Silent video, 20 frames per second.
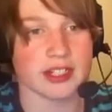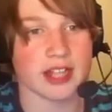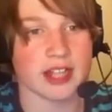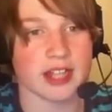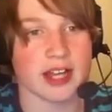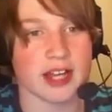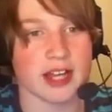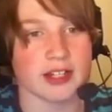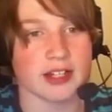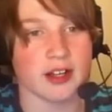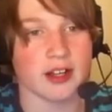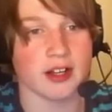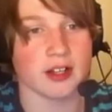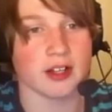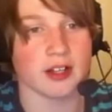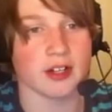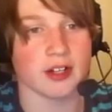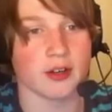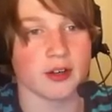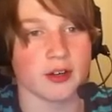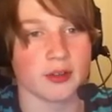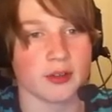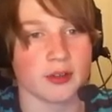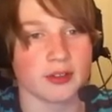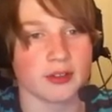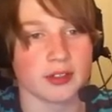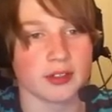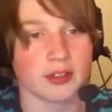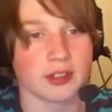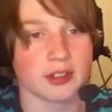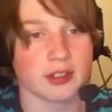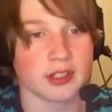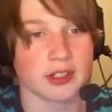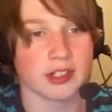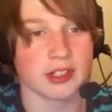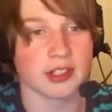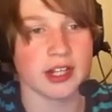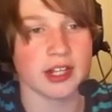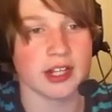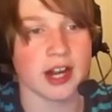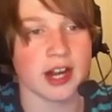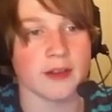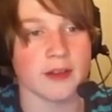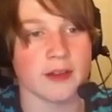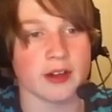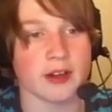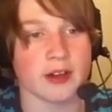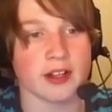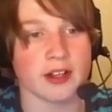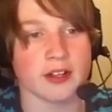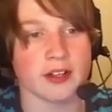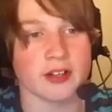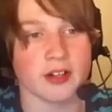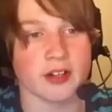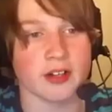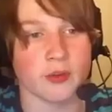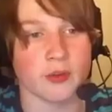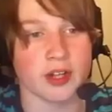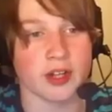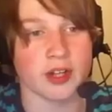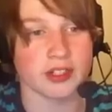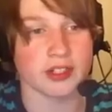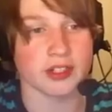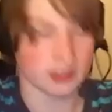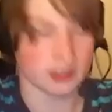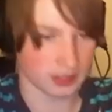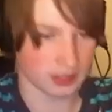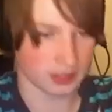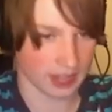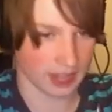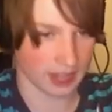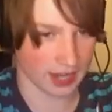Wheelie slide. Oh, no. Get out of here, you little runt.